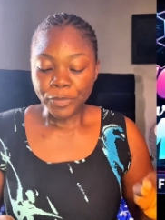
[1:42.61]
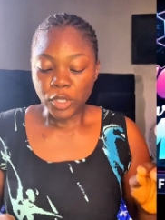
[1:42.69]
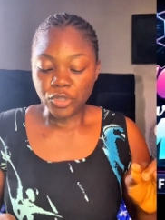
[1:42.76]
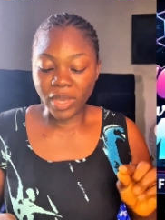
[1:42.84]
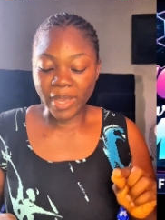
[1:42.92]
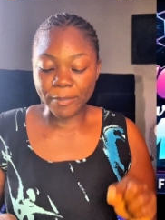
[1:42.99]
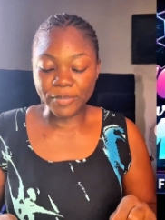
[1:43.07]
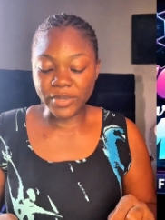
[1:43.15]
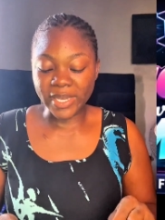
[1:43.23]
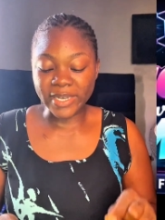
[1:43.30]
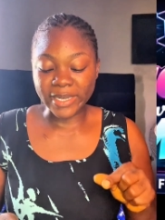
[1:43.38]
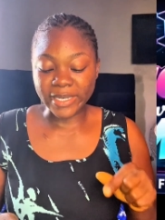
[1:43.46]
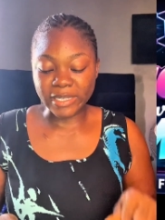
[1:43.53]
So I
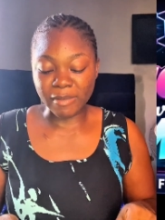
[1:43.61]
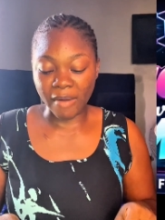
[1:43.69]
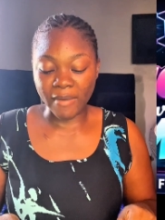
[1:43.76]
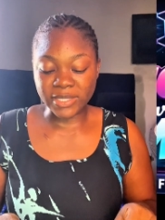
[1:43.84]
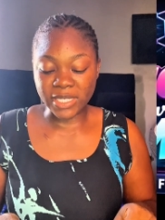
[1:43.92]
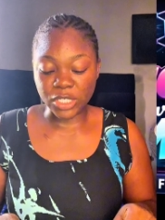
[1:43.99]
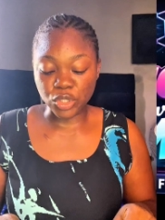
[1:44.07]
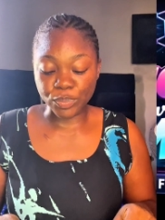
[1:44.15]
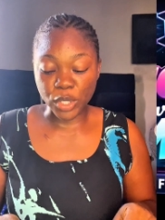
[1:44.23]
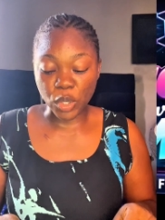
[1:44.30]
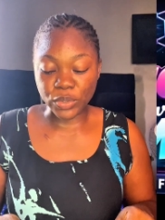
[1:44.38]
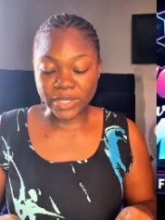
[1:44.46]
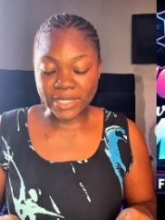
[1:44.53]
said the character should be
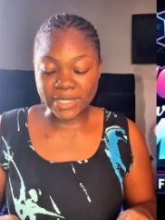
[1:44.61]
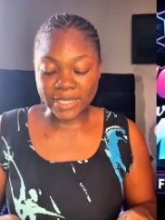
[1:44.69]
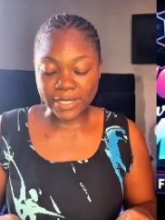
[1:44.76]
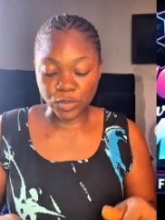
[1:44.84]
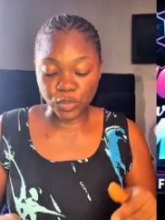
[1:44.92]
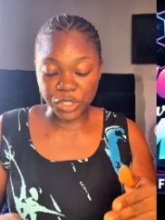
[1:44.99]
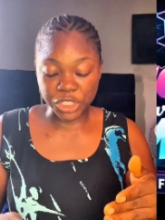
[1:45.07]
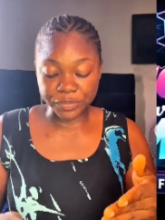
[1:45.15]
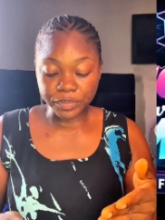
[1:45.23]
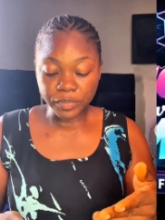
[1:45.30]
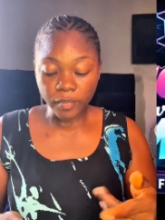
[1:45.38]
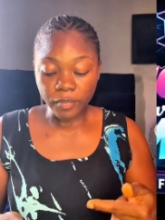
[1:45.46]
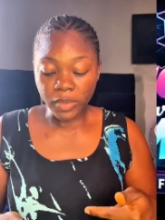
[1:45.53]
consistent, which
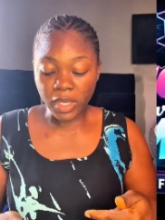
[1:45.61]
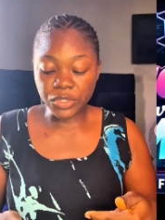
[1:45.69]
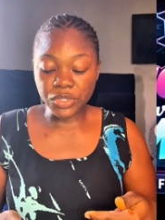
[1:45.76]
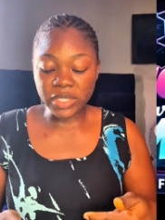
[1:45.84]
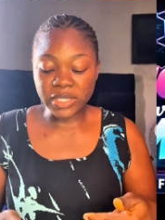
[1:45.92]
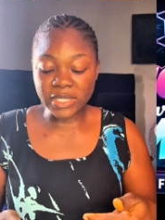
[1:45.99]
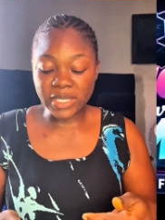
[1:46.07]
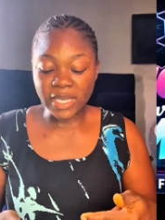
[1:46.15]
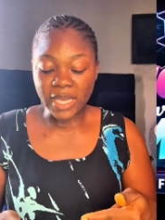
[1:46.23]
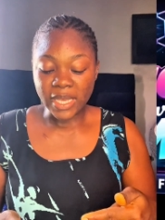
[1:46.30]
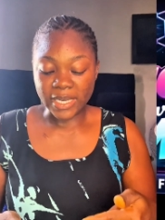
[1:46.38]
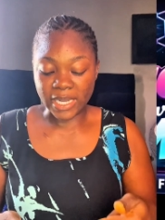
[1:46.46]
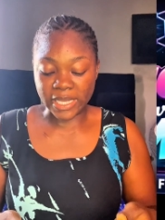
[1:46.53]
as you can see,
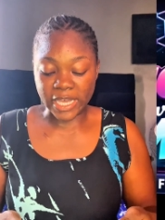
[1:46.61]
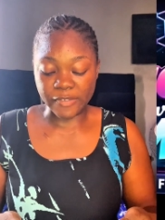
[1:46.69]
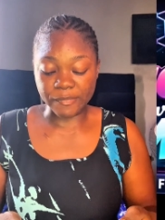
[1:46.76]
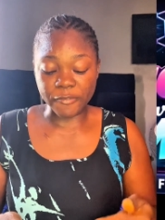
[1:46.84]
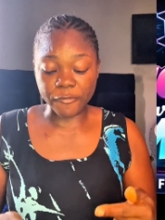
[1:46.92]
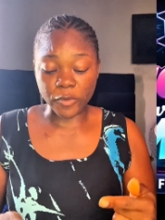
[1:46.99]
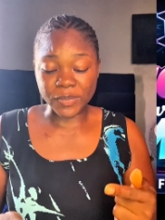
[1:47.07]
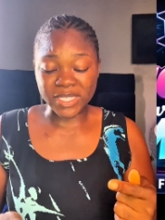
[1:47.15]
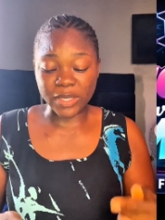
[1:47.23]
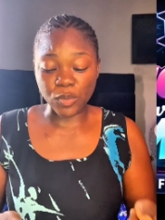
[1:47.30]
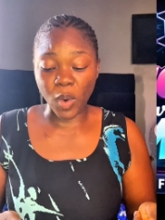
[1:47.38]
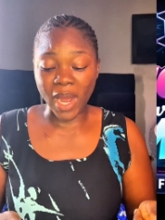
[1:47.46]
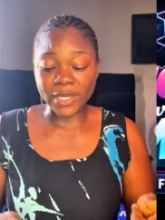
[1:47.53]
they gave me from
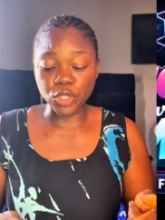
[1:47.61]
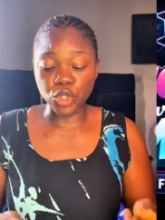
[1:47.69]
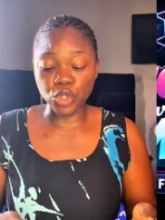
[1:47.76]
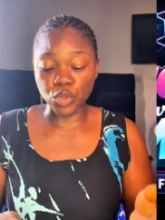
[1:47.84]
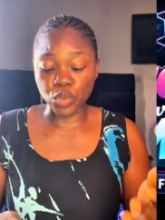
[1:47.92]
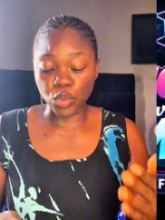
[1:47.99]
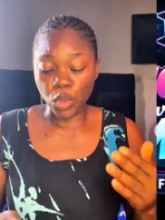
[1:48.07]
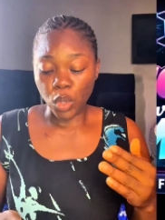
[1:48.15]
scene 1 to